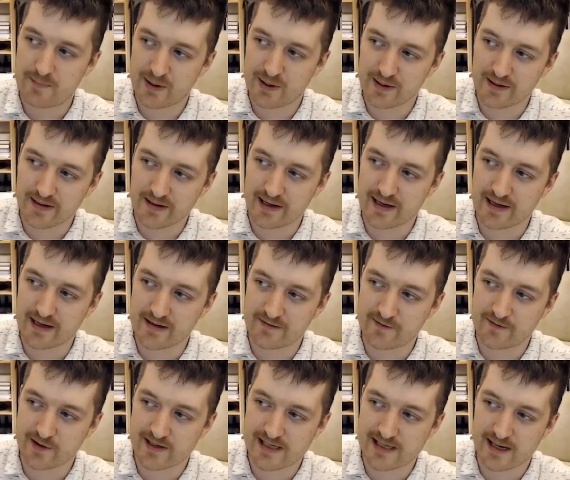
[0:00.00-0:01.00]
But
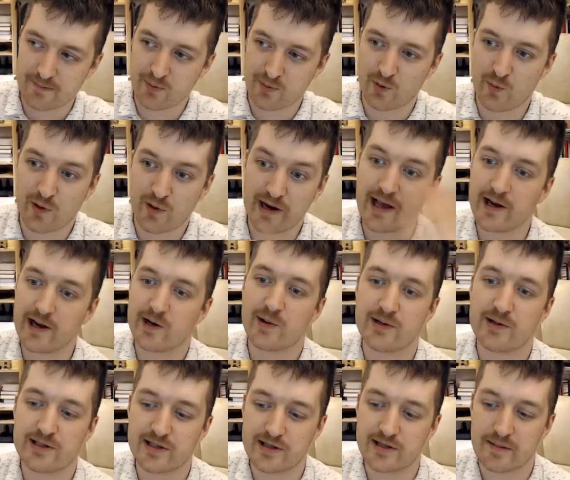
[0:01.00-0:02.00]
like, for example, when I
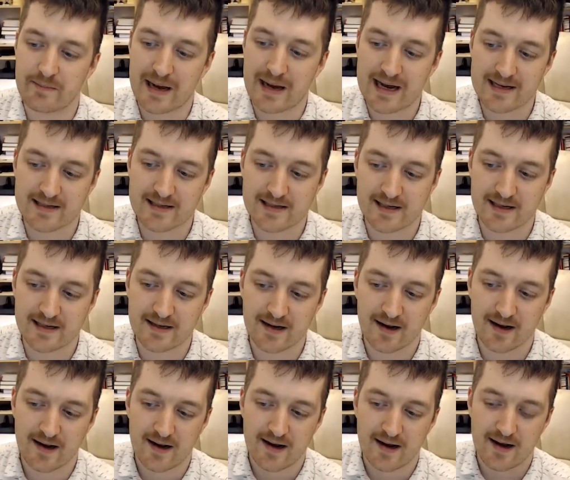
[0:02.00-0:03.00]
go into the
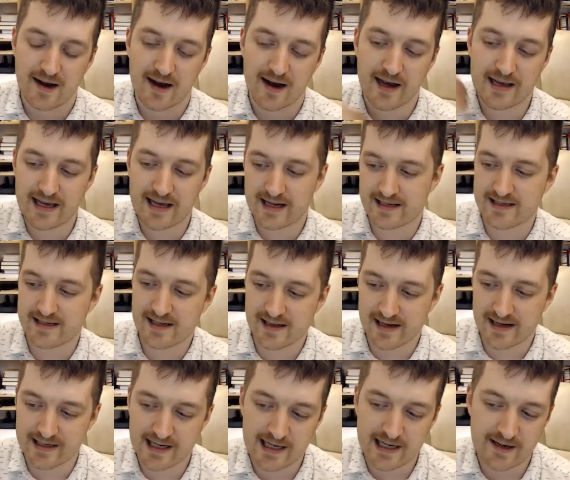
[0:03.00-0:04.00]
massing, I can't
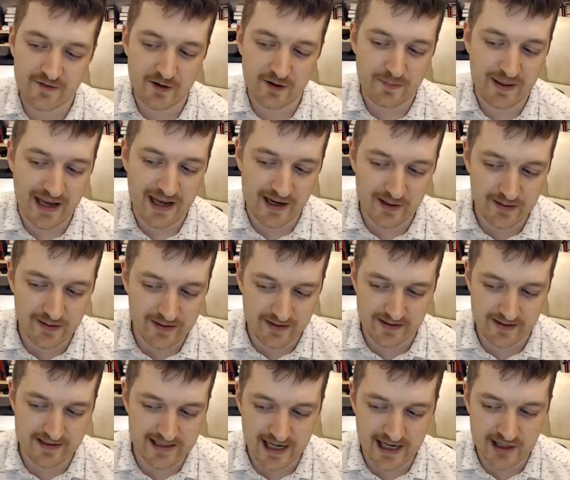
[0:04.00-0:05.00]
select any of the panel
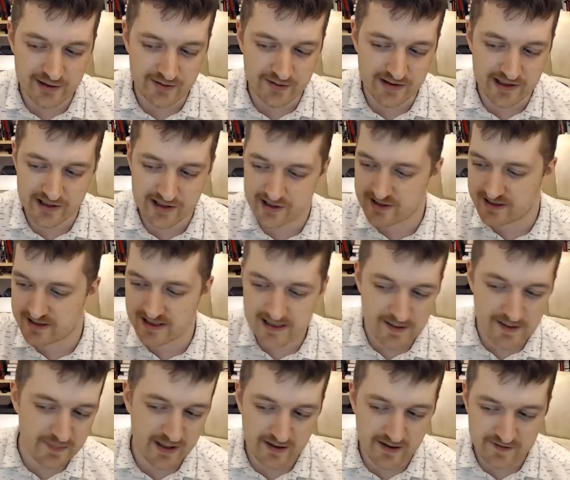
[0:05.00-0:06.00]
in the schedule. They just
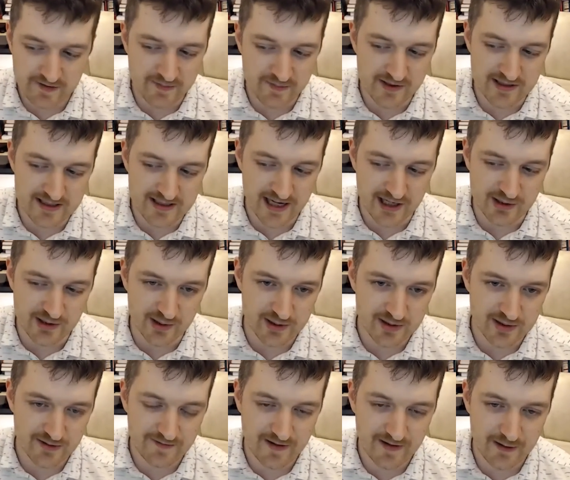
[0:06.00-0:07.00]
disappear from the
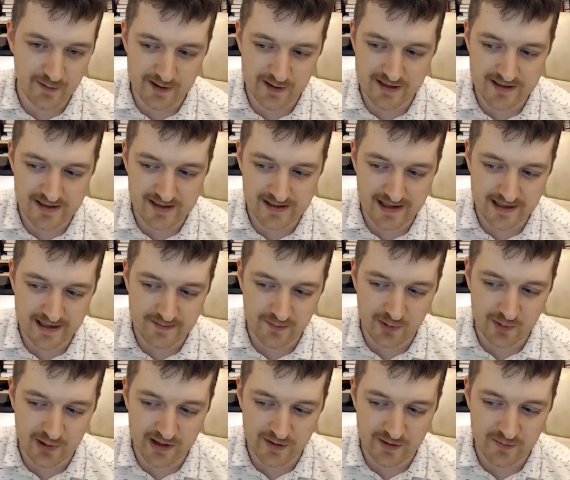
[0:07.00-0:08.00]
schedule. So if I want to select
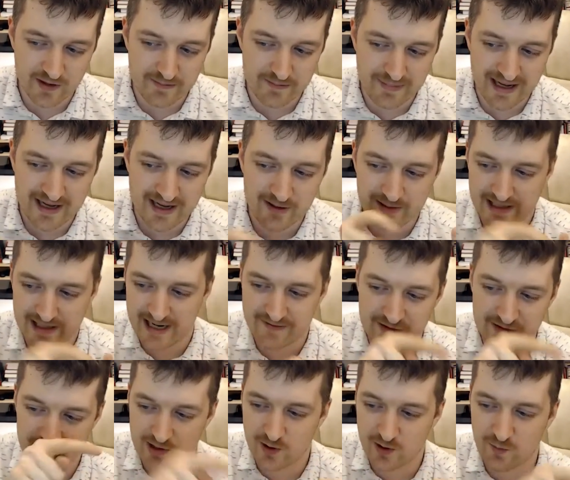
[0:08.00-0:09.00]
more than one panel, I
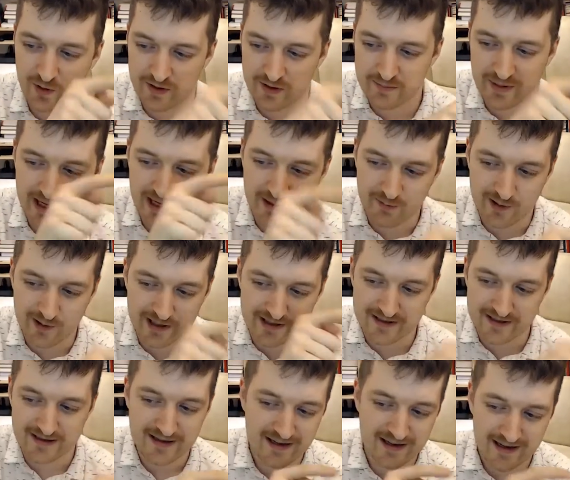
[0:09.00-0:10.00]
have to go one by
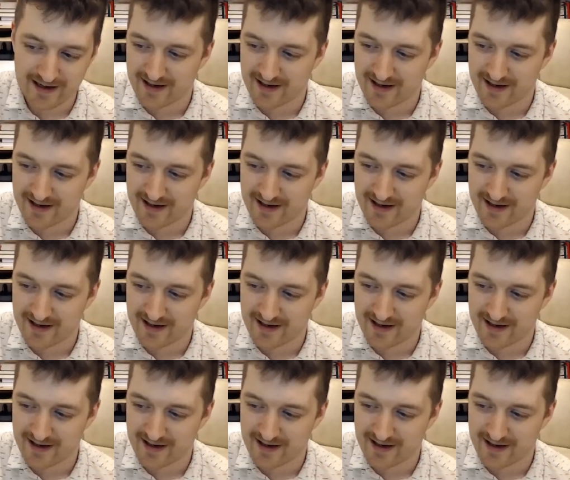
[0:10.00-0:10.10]
one.